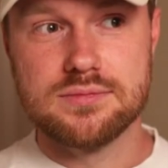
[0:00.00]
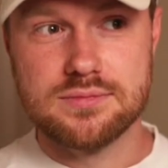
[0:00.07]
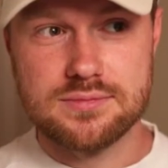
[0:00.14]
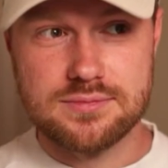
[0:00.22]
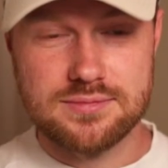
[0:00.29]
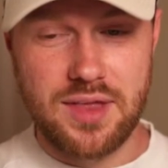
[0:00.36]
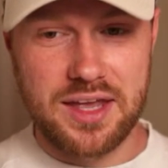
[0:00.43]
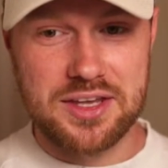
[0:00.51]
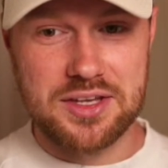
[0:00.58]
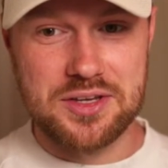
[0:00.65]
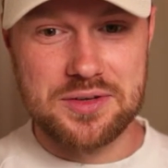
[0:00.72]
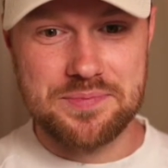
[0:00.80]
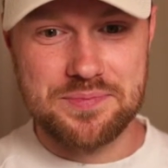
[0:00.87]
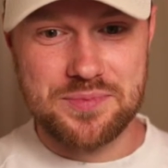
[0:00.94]
Thank you
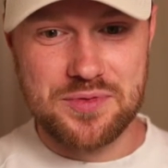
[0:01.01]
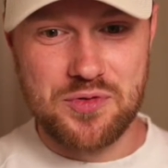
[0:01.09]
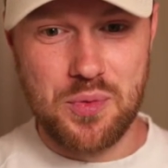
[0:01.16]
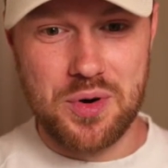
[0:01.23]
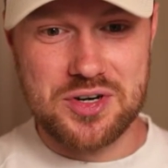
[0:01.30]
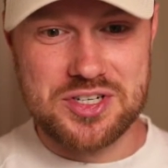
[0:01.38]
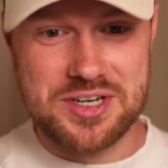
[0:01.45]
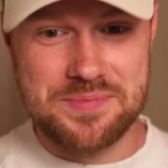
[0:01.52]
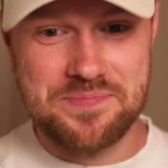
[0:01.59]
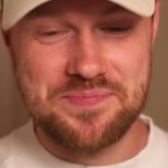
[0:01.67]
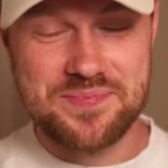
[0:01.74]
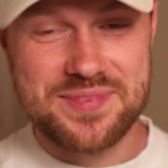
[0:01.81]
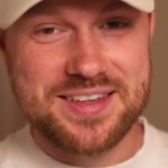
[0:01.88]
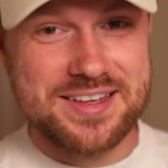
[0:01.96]
for watching.
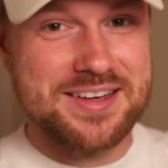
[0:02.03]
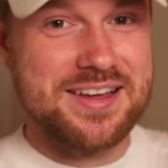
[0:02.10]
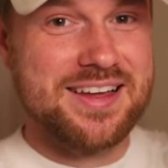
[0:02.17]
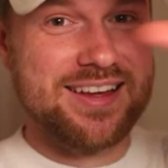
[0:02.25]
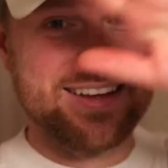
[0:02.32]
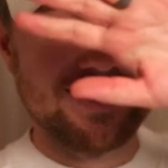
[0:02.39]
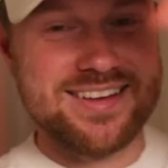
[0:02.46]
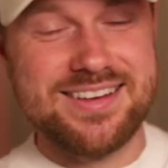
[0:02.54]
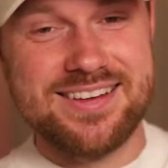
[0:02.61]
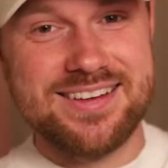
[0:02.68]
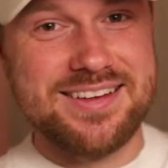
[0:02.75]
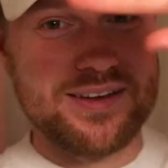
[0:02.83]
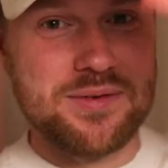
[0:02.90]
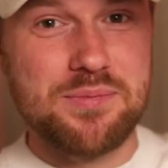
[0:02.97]

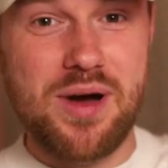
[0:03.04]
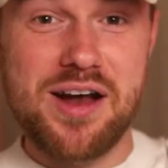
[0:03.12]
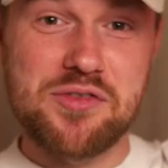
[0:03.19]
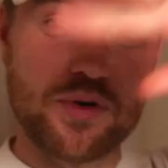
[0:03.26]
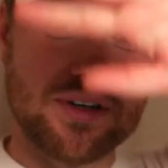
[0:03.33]
Bye, everyone.